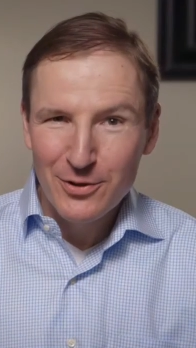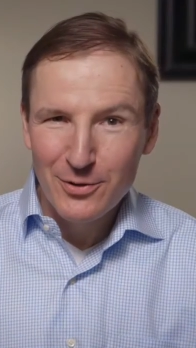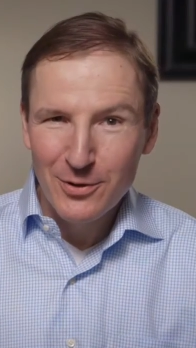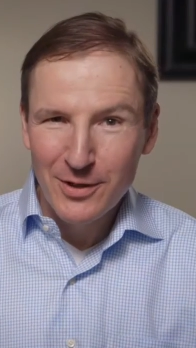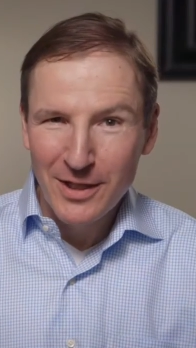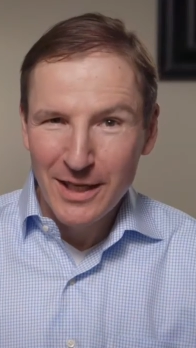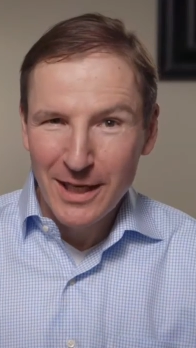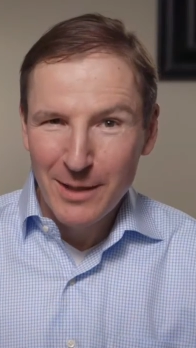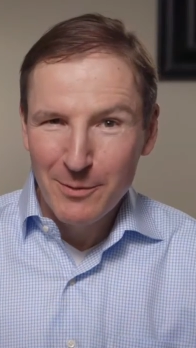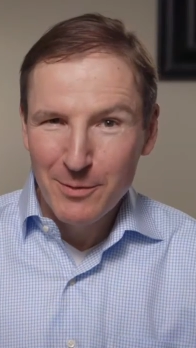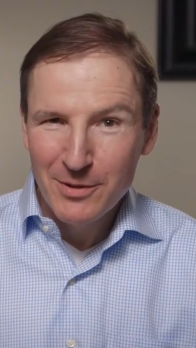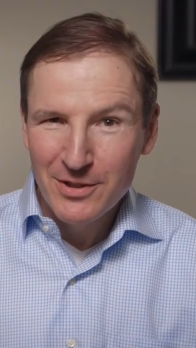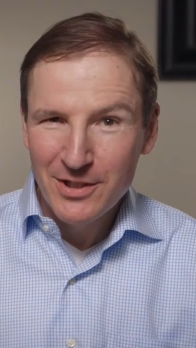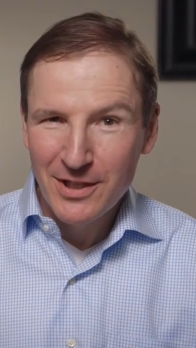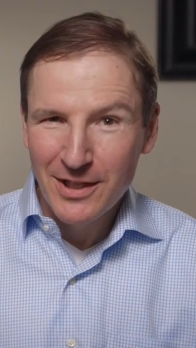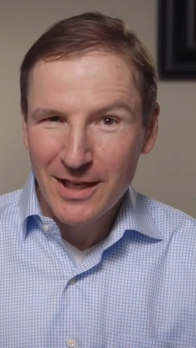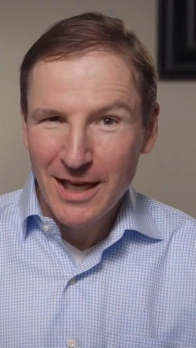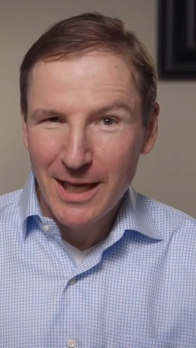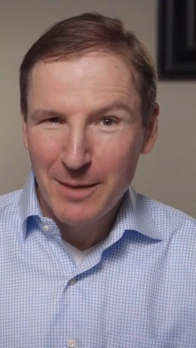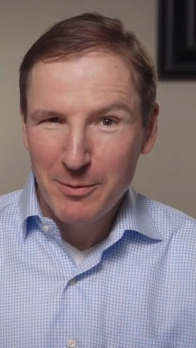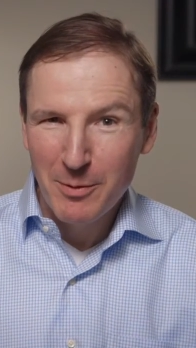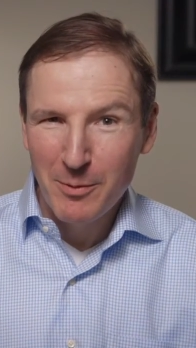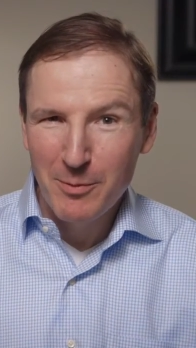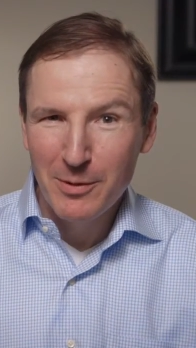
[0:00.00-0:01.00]
to the imaging
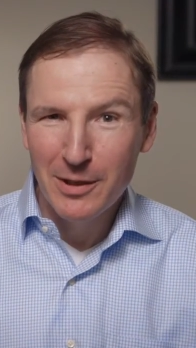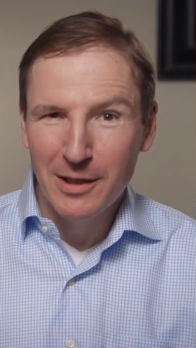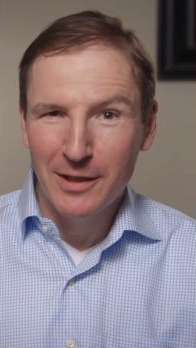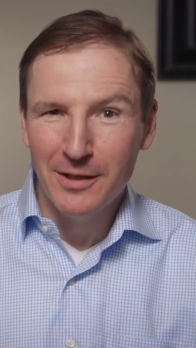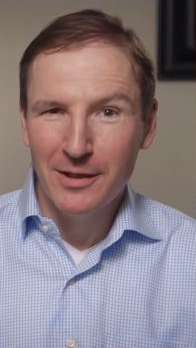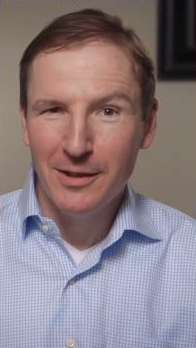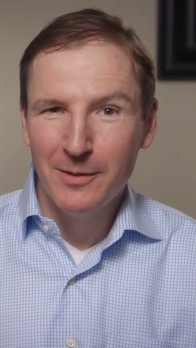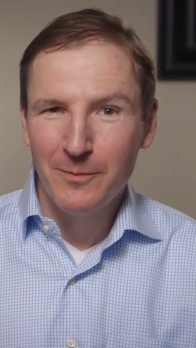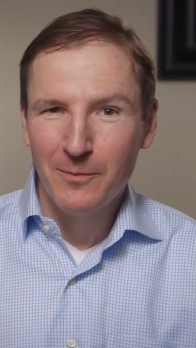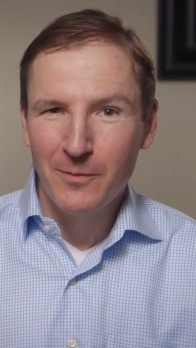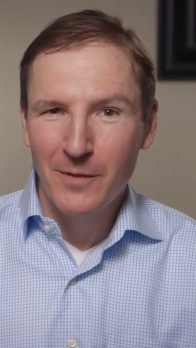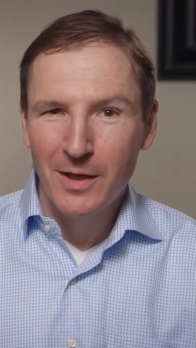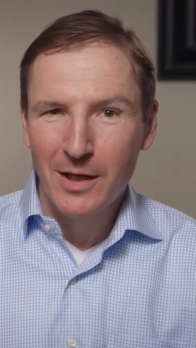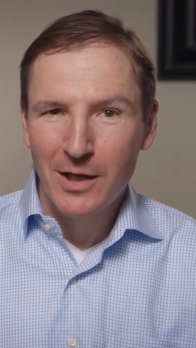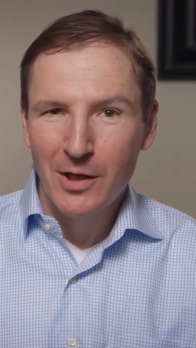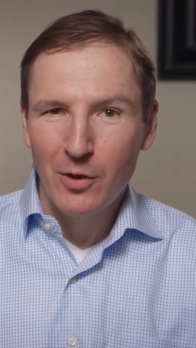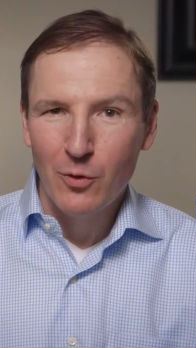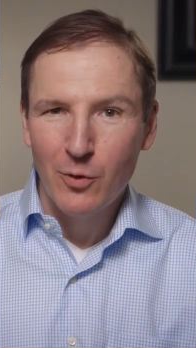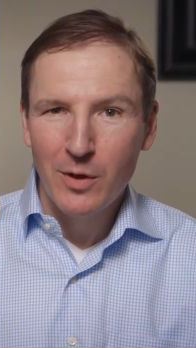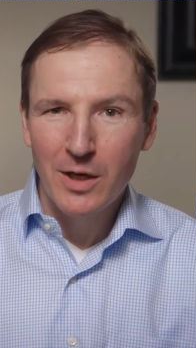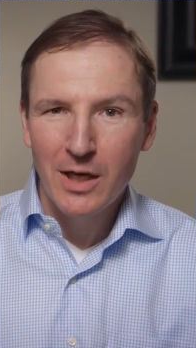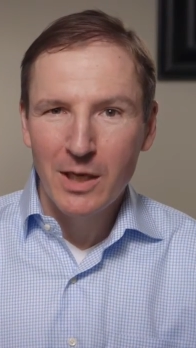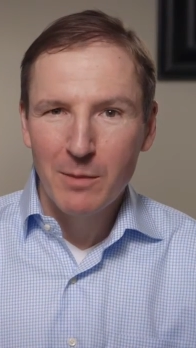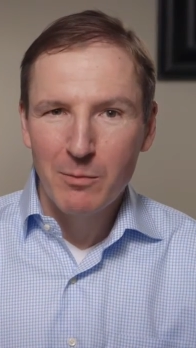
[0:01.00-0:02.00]
capability,
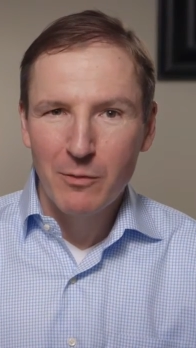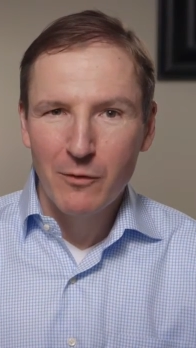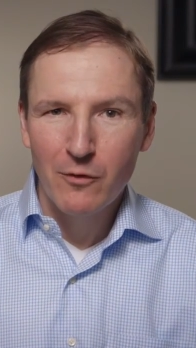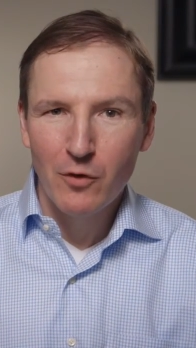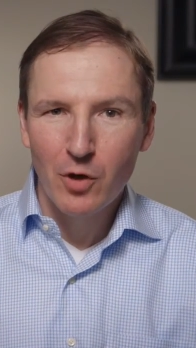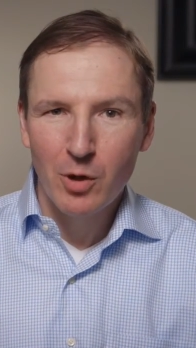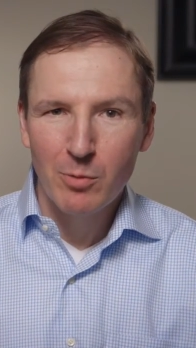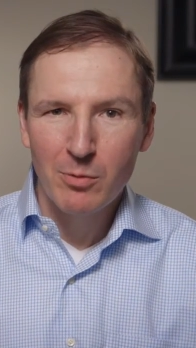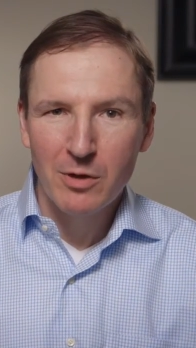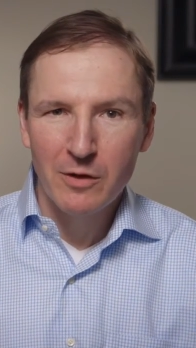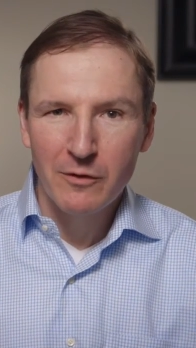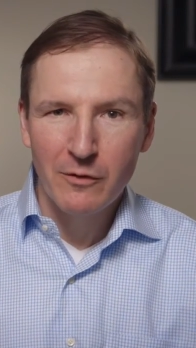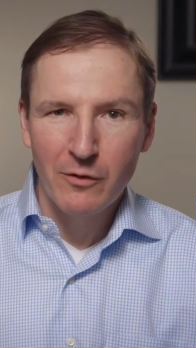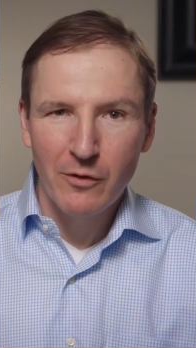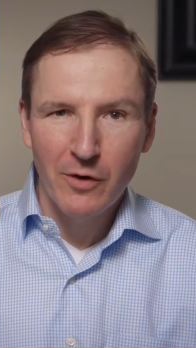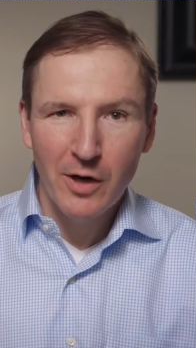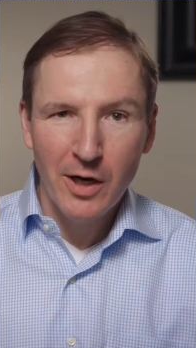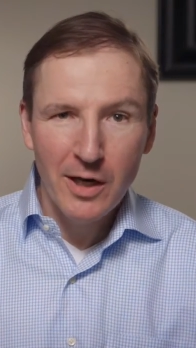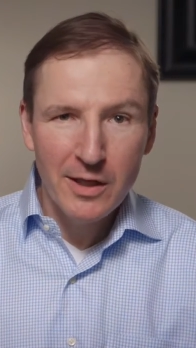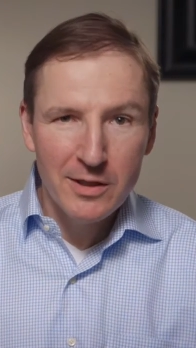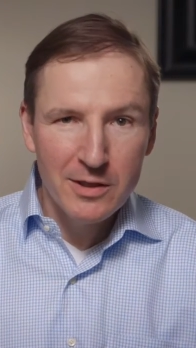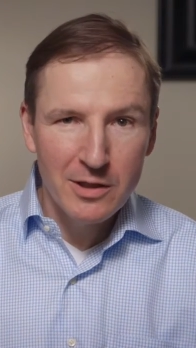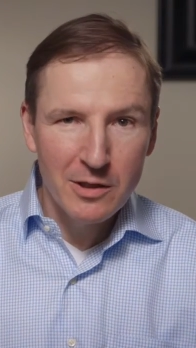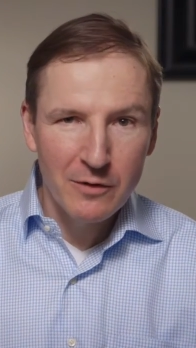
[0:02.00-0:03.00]
we can perform a
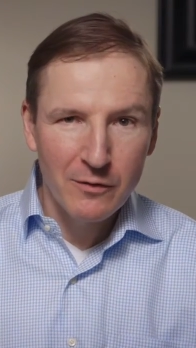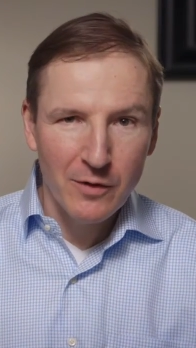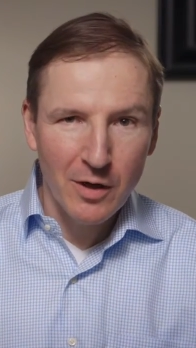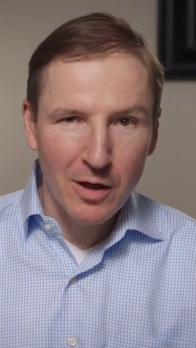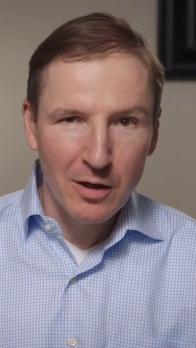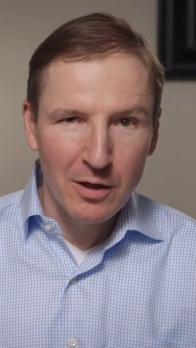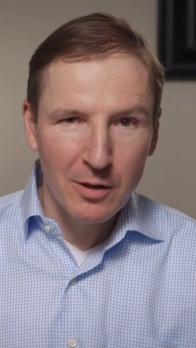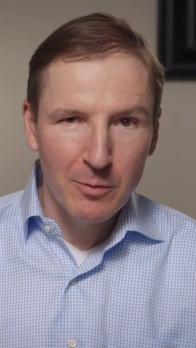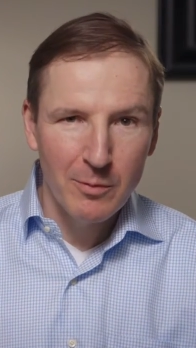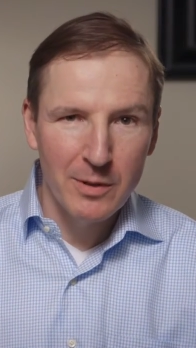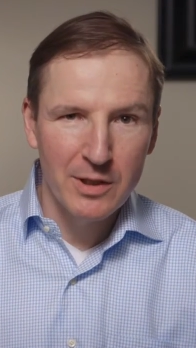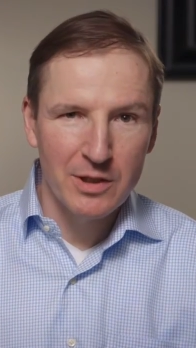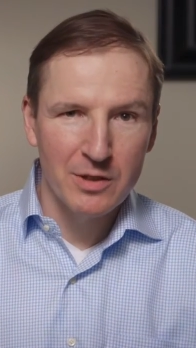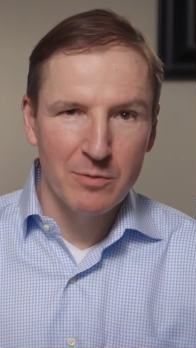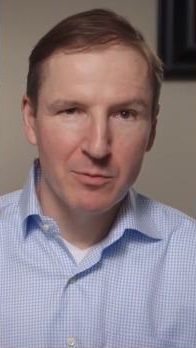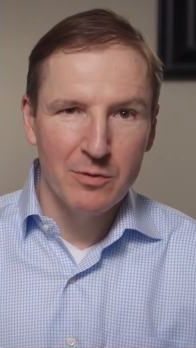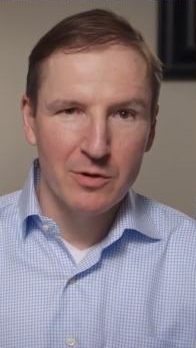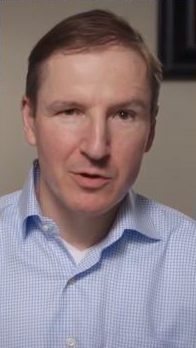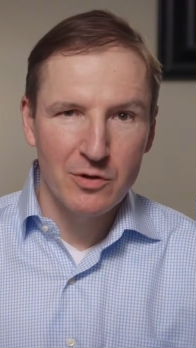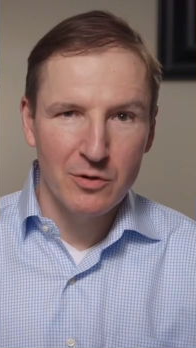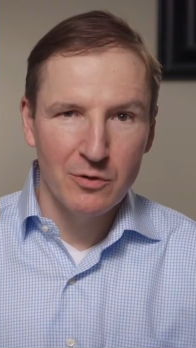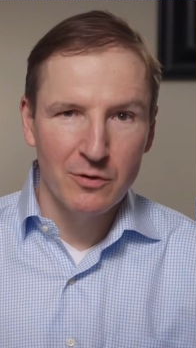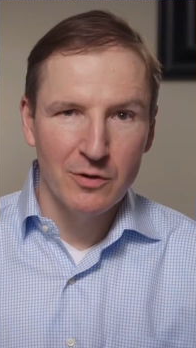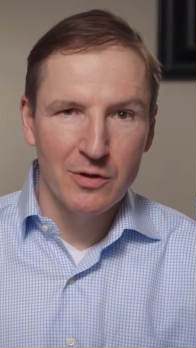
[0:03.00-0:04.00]
variety of other
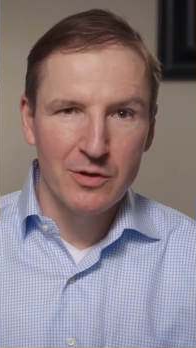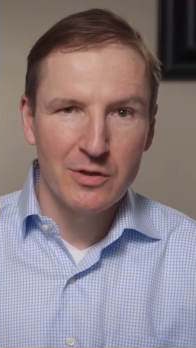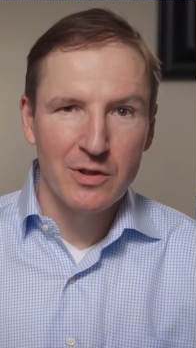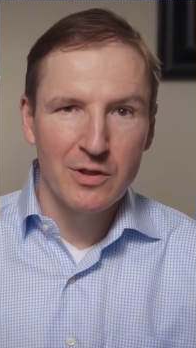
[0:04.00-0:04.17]
measurements on the